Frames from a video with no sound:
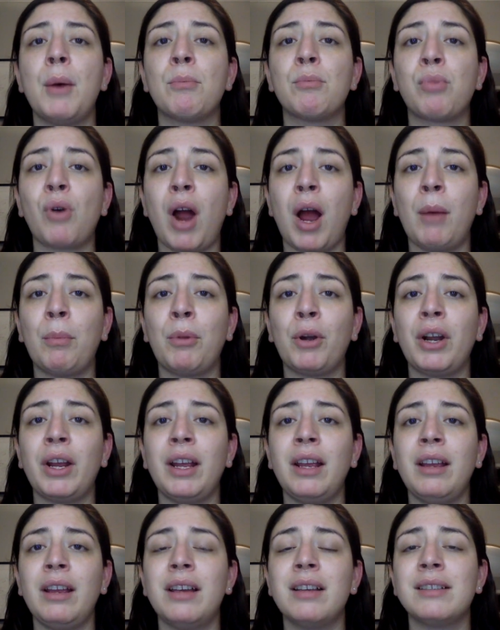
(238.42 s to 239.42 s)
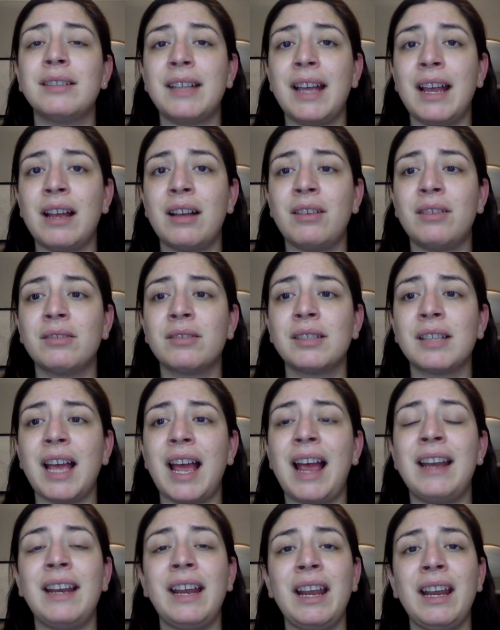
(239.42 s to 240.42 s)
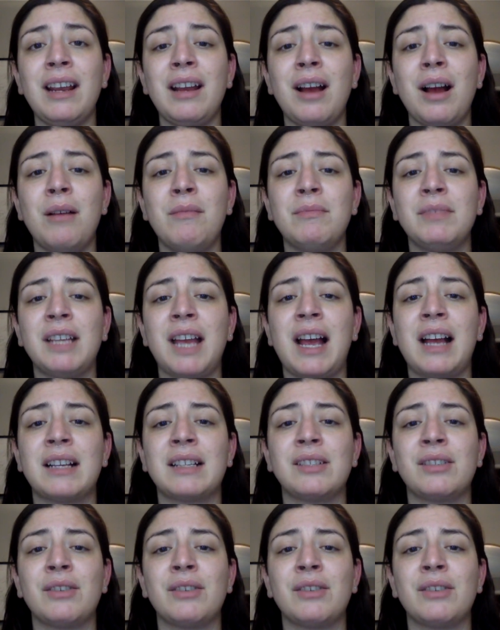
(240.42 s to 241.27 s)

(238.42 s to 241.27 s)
Property, sales, and income tax